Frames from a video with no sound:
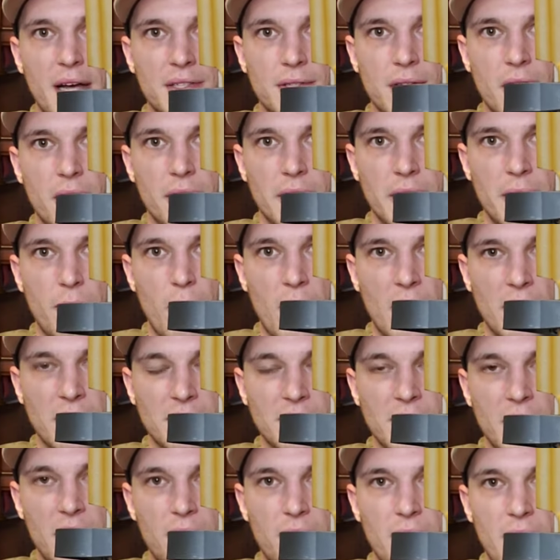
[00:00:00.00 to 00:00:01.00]
slowly work
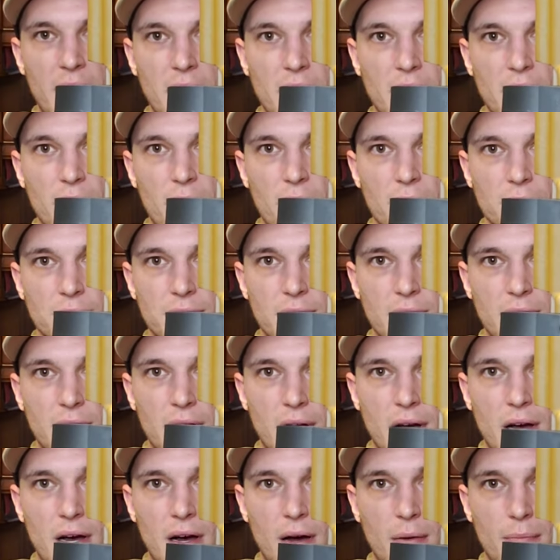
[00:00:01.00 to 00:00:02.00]
itself out of the holster,
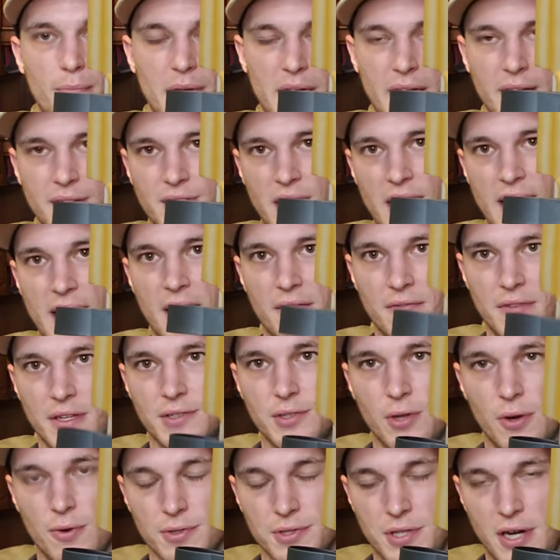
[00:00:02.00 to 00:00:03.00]
because I have this
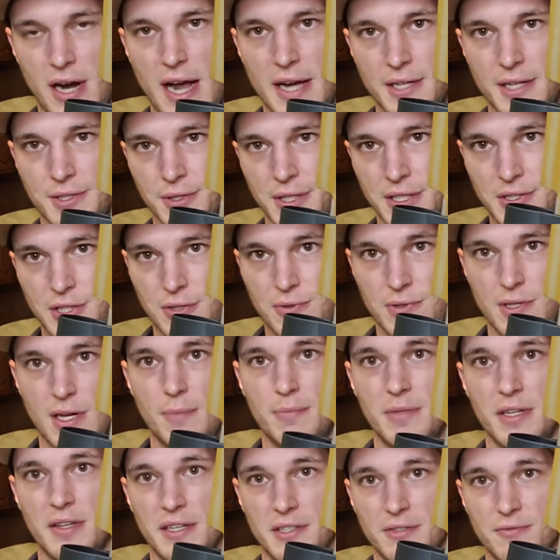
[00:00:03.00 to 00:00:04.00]
holster actually tuned up
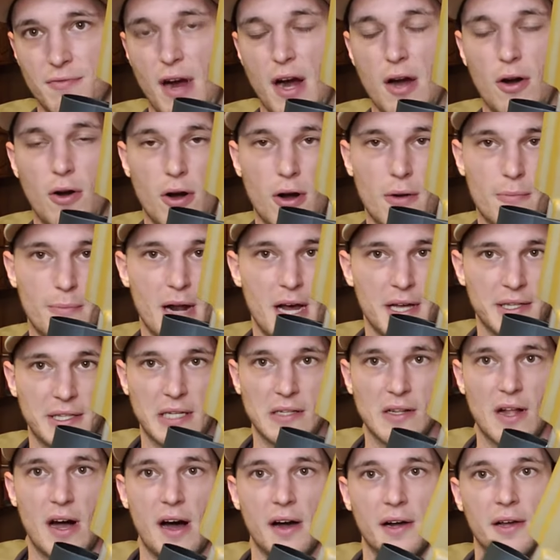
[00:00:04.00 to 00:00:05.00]
to this firearm, not the
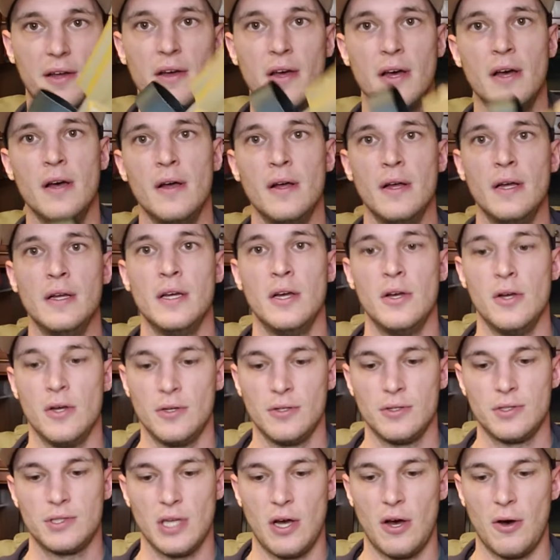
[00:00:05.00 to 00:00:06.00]
Glock.
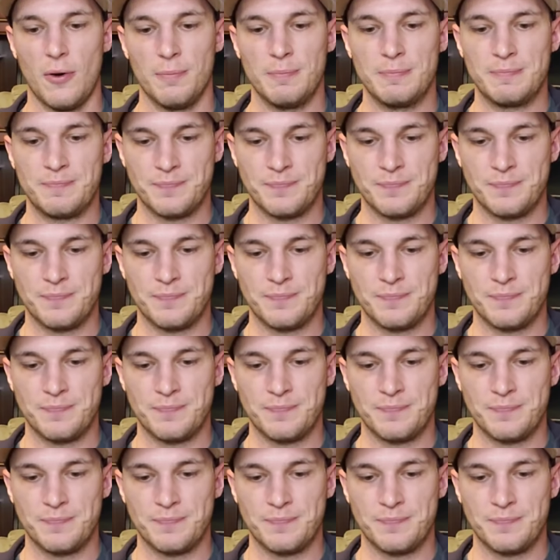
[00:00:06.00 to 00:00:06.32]
So,